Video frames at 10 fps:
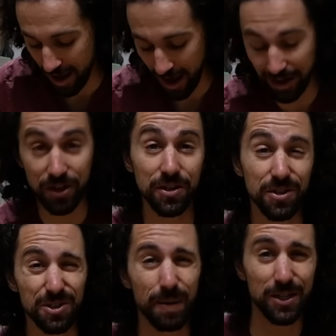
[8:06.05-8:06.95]
I could
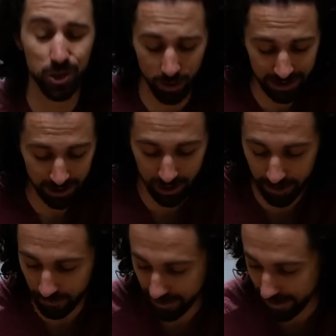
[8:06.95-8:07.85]
use my jointing
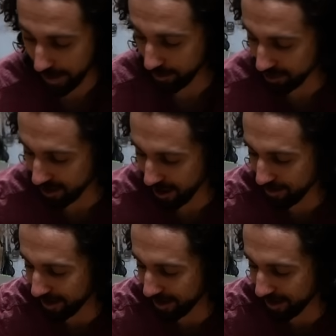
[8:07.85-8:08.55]
jig for the table saw,